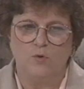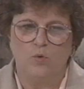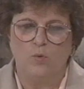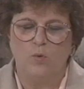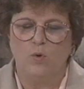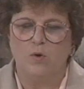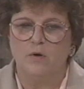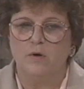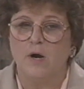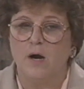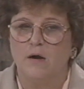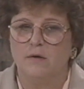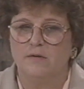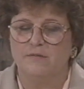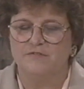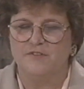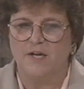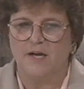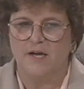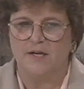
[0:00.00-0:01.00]
or are
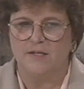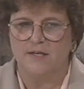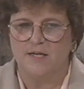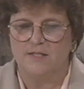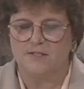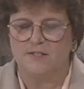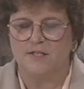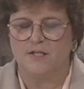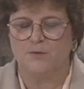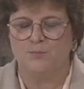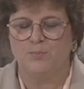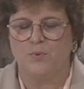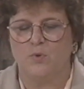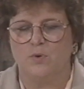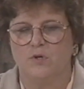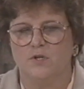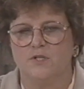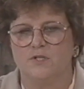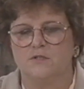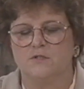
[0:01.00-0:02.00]
of diagnostic
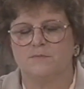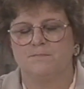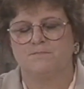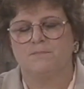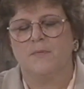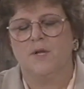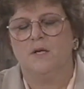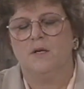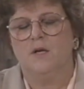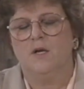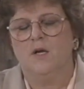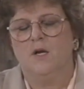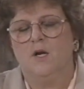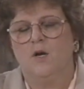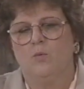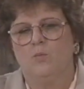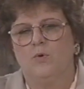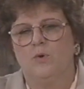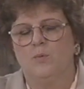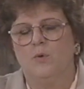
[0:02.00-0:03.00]
importance.
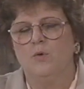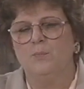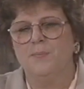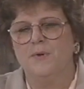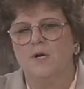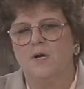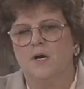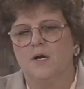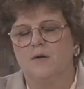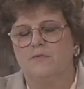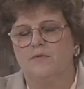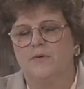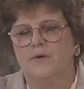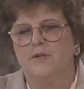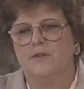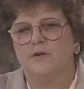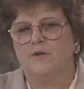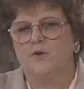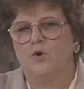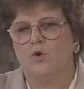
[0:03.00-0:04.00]
We won't be
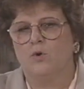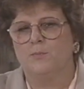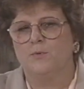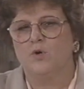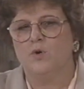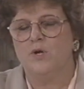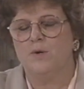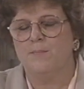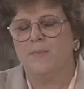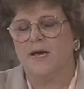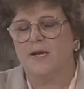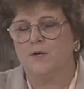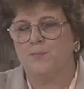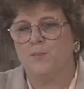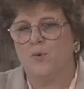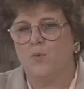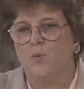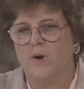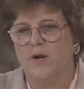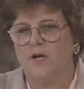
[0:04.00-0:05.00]
covering the normal
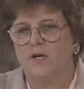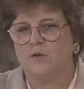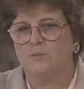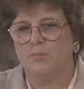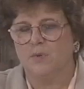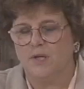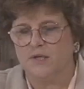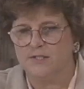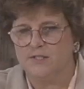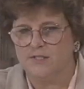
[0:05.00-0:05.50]
hematopoietic blood